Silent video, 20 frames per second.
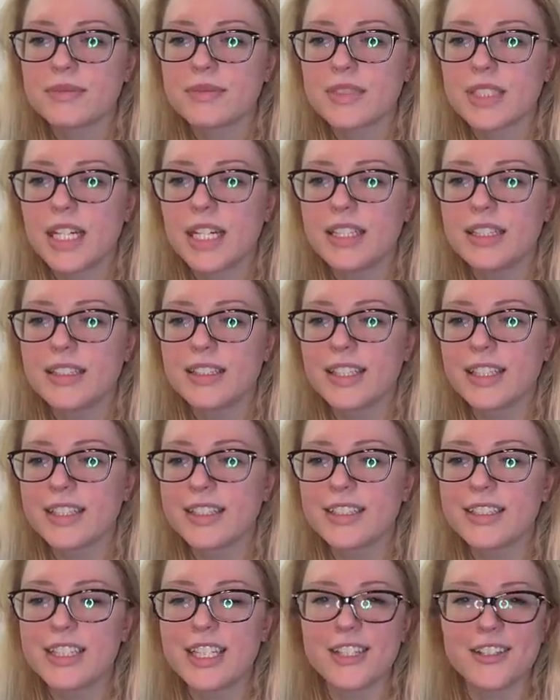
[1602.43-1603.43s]
Kind of like
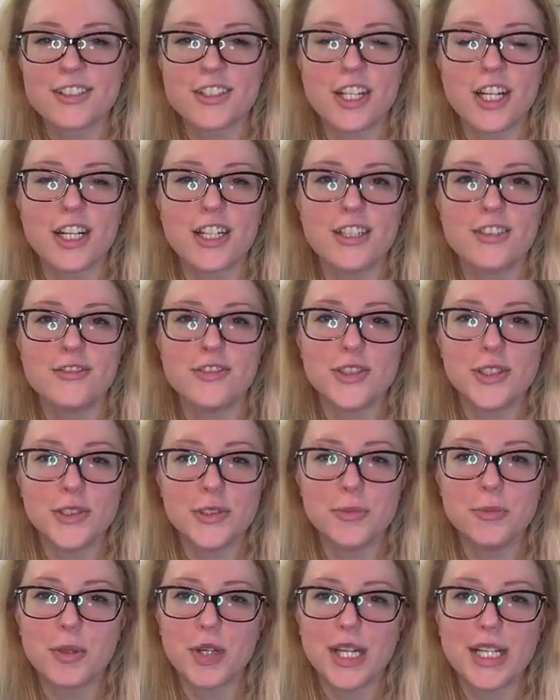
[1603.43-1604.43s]
the deja
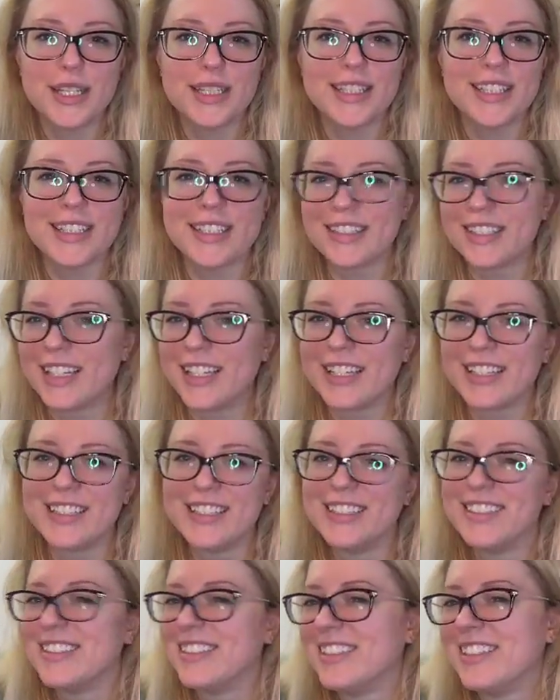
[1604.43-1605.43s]
vu brain thing,
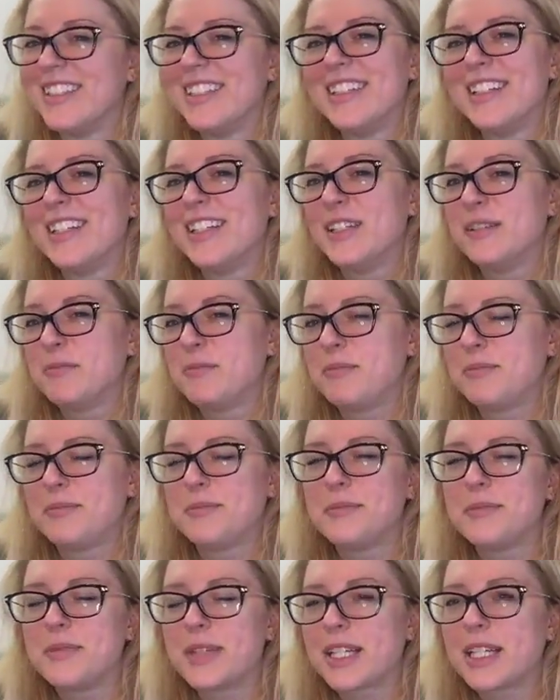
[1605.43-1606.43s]
like
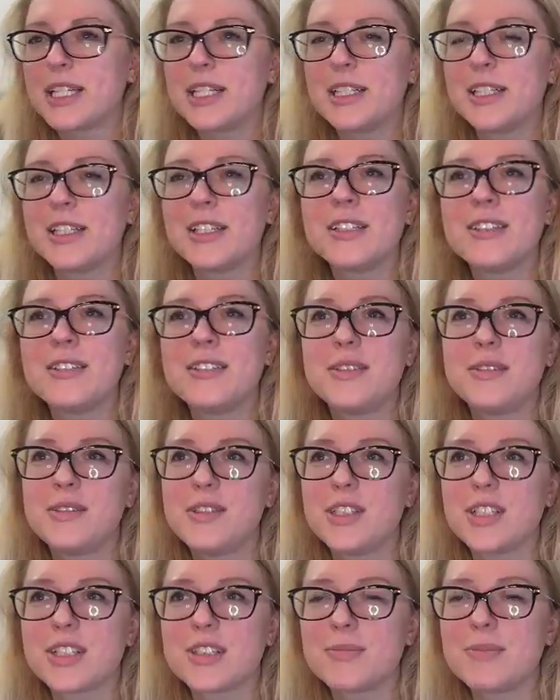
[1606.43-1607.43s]
could
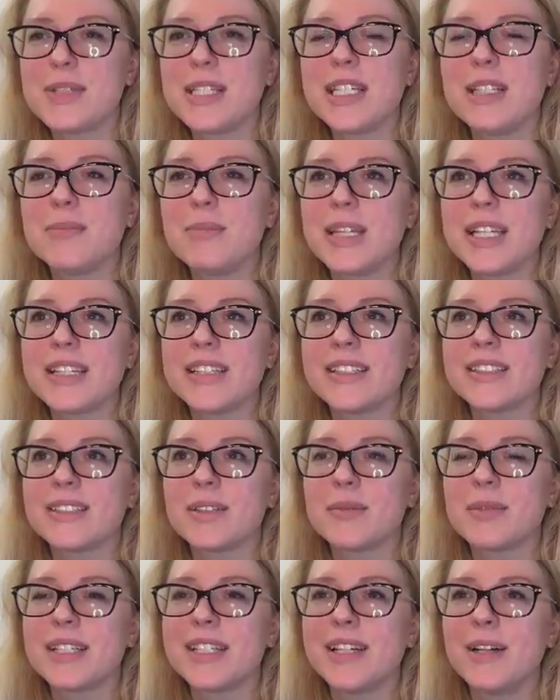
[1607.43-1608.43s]
just be making
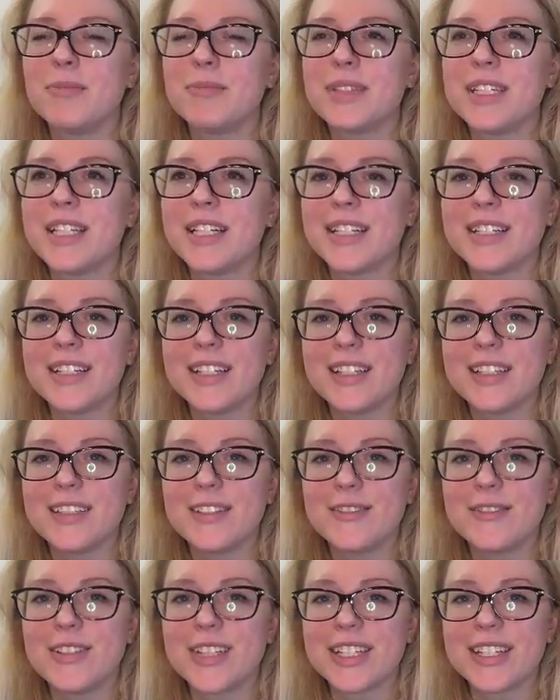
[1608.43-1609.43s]
something up there, and I
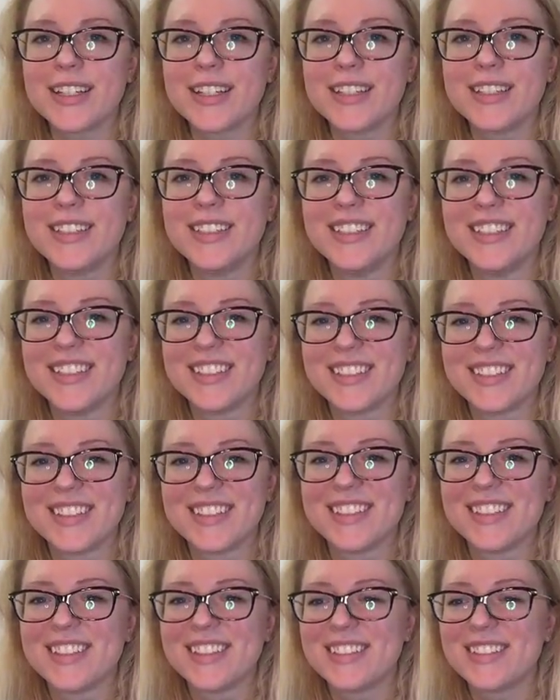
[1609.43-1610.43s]
don't want to
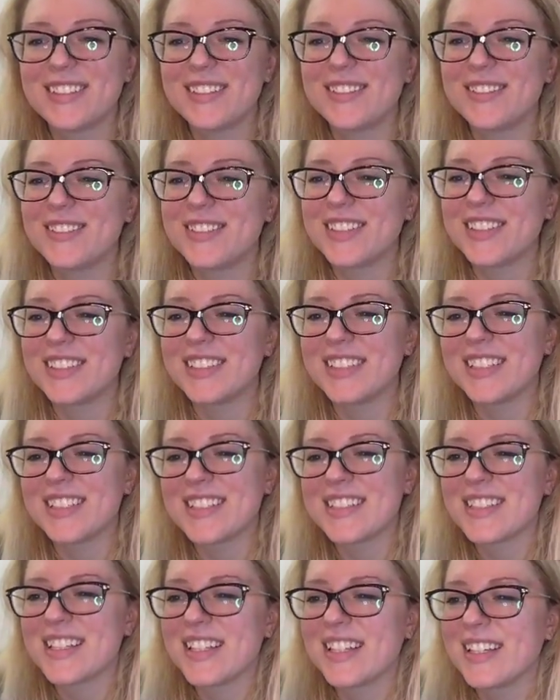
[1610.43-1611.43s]
like
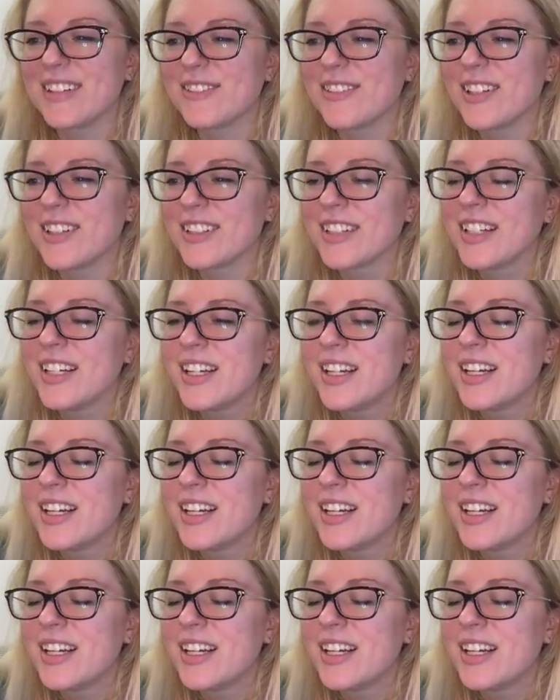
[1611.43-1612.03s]
say that wrong.